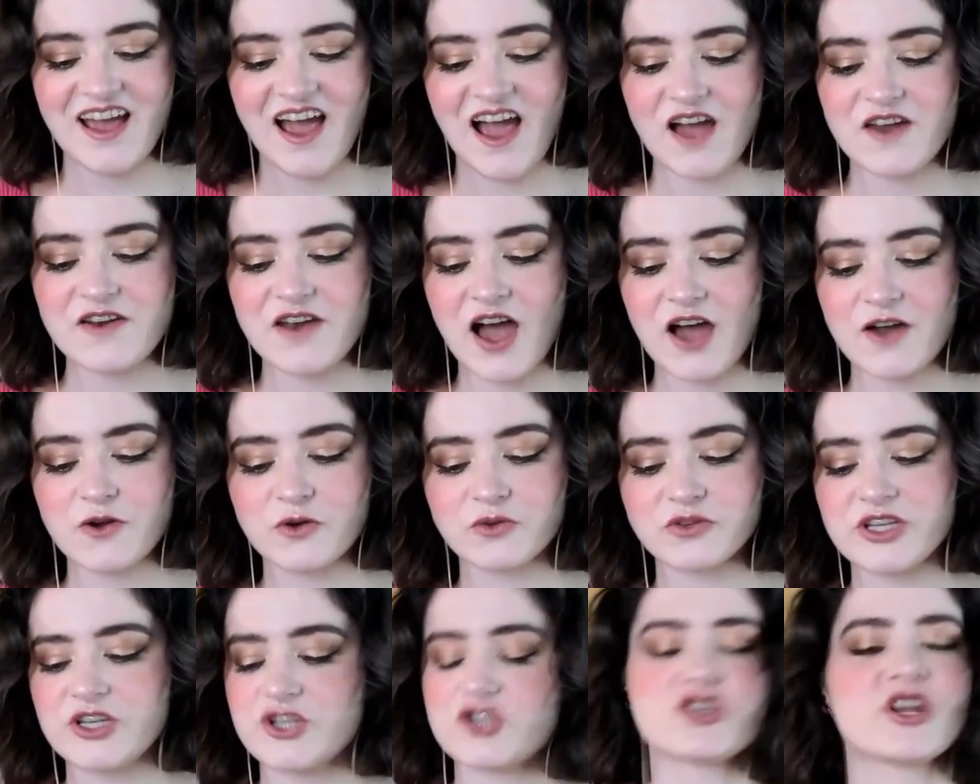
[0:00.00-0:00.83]
not
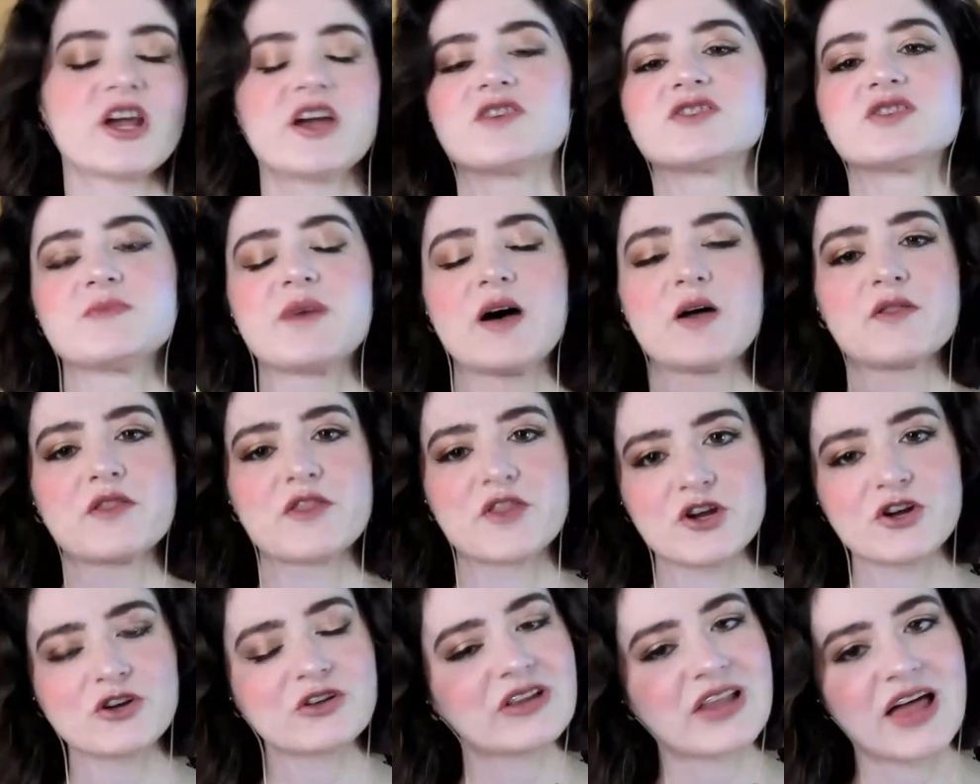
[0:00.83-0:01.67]
only shares about
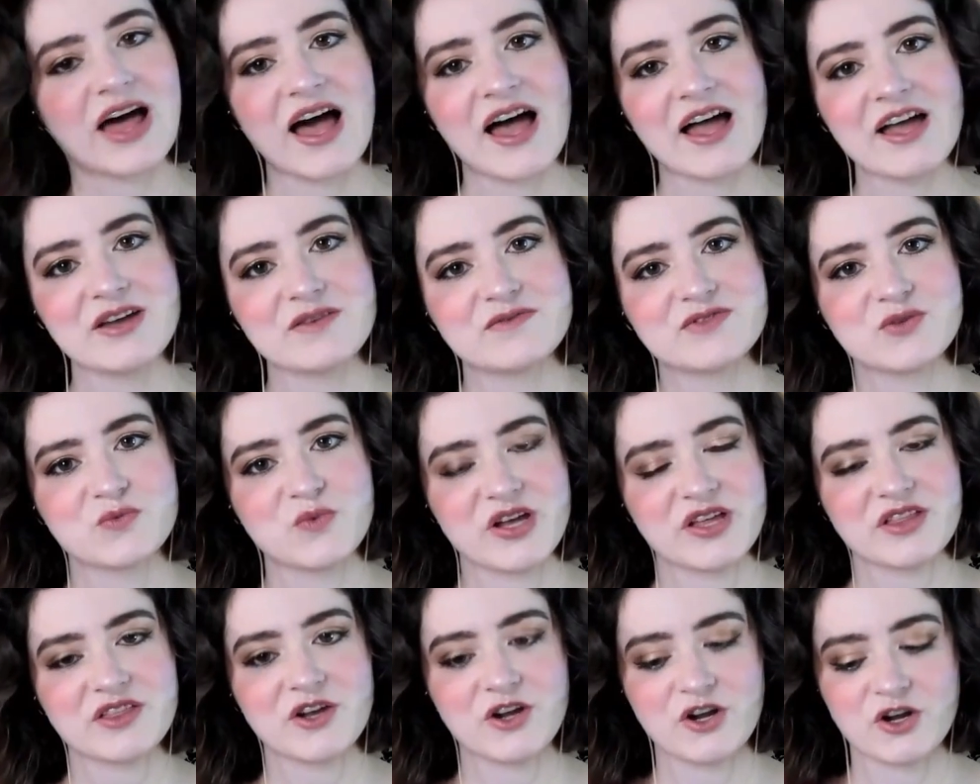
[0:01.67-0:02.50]
their lives
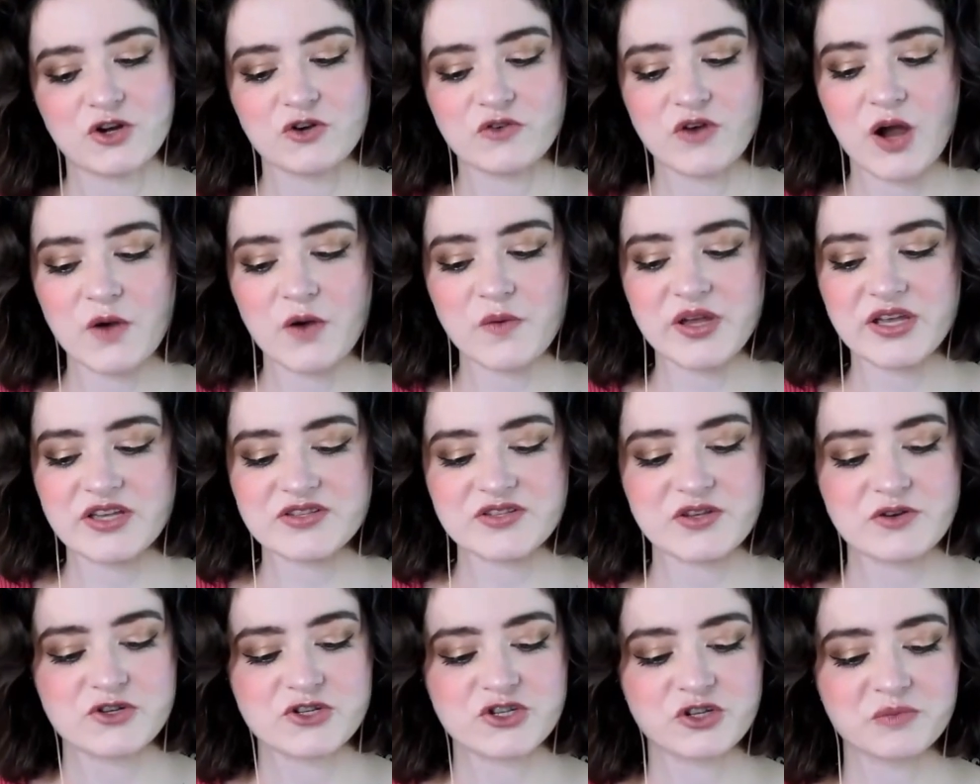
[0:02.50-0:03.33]
with her growing
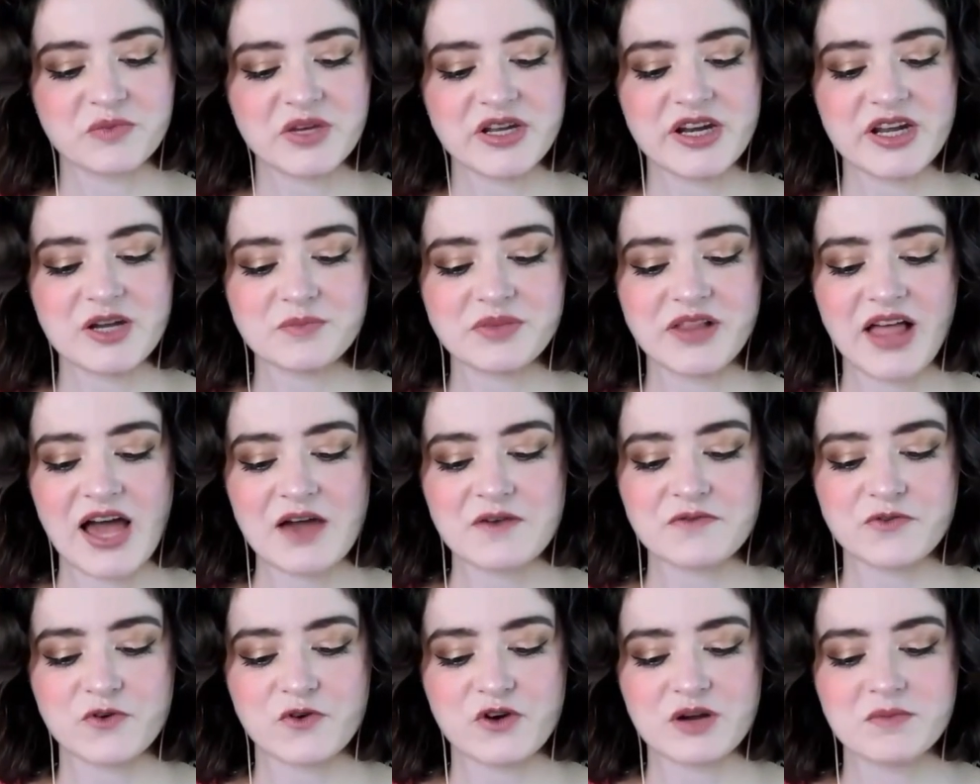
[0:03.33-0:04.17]
social media
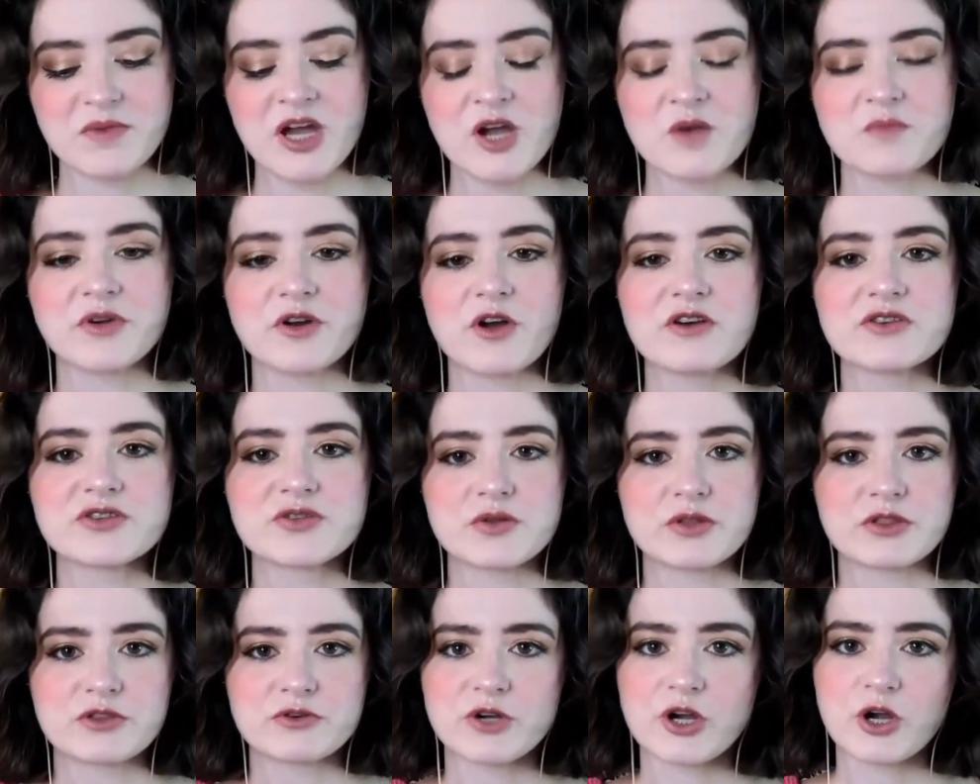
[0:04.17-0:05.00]
platform, but also
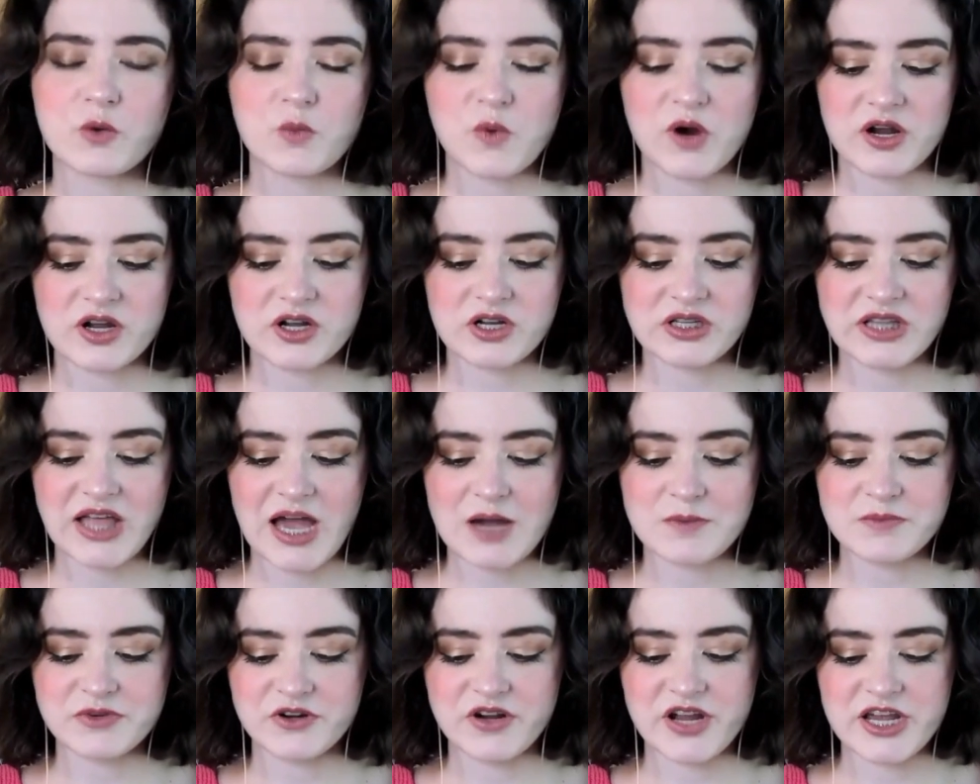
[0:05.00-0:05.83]
through her work
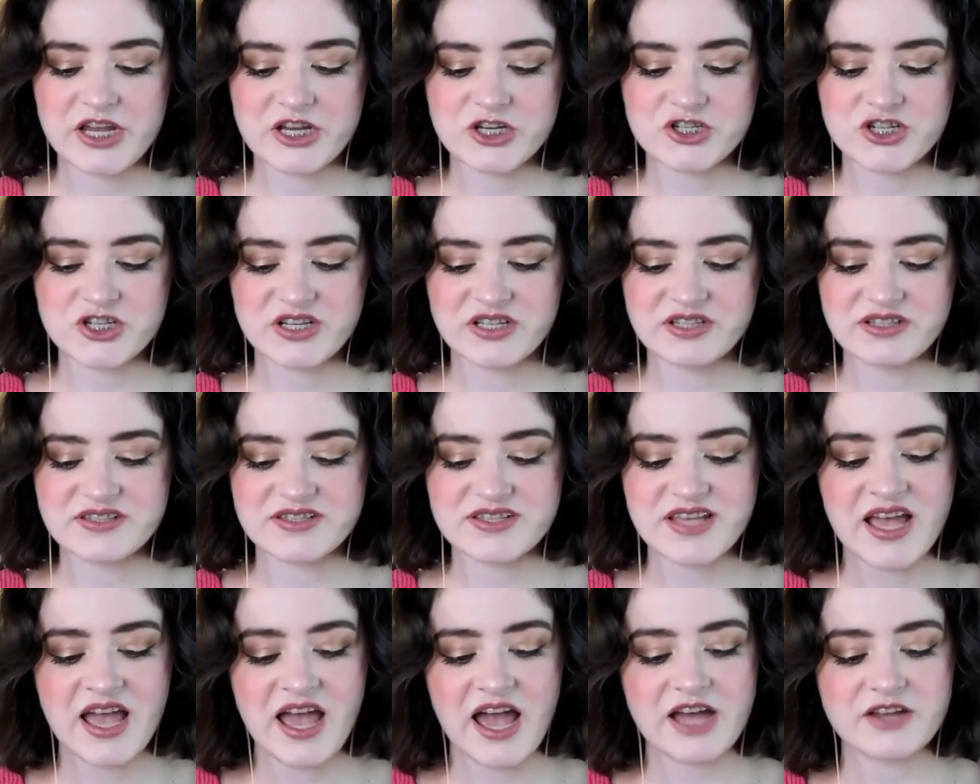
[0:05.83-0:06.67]
collaborations
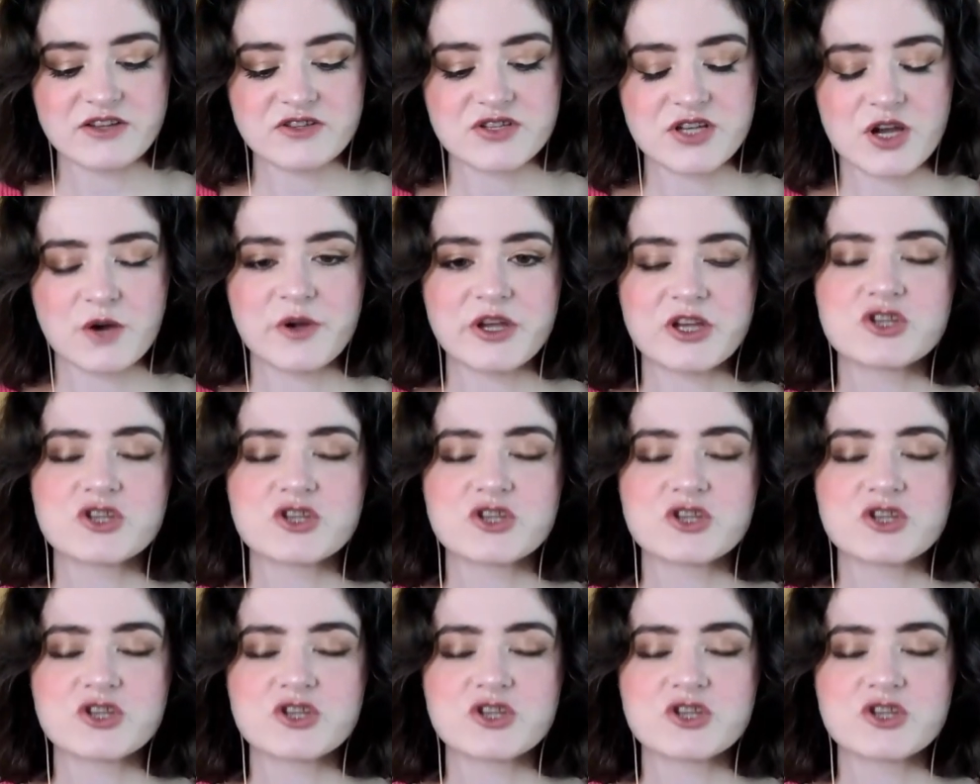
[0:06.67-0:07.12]
and so